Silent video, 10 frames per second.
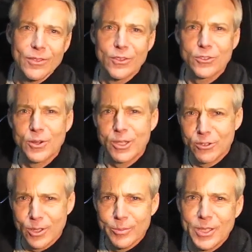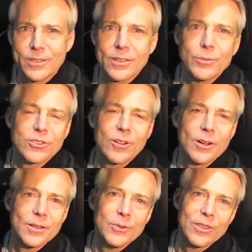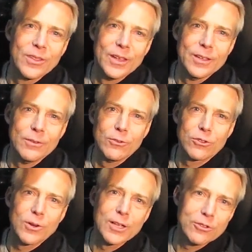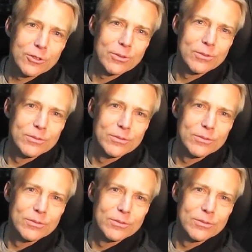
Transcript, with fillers: The Stretchla because I'm starting with a stretched